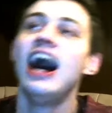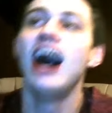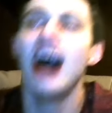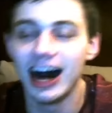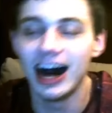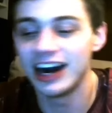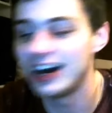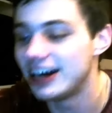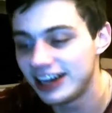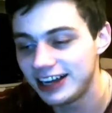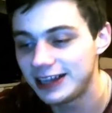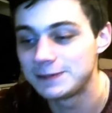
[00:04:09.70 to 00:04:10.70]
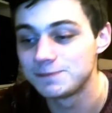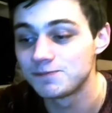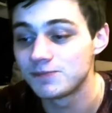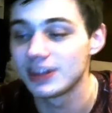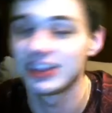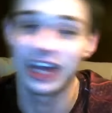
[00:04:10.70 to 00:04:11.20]
That
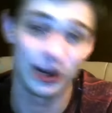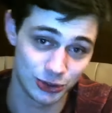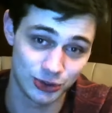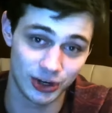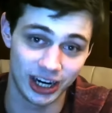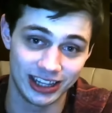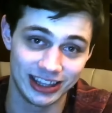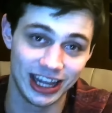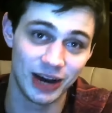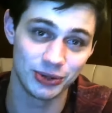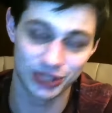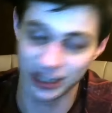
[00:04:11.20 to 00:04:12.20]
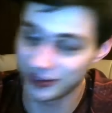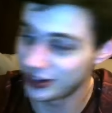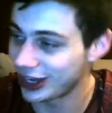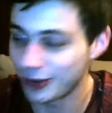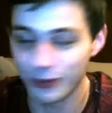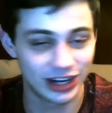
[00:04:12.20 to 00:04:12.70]
was great. That was
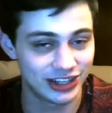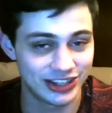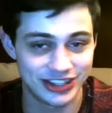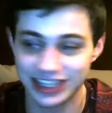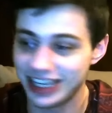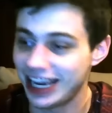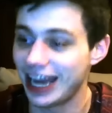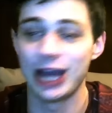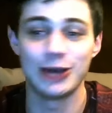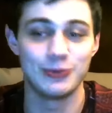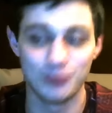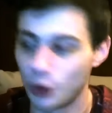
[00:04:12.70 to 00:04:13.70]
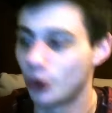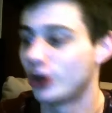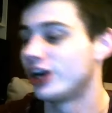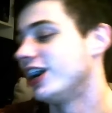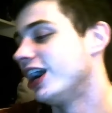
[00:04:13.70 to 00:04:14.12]
everything I wanted to see and more.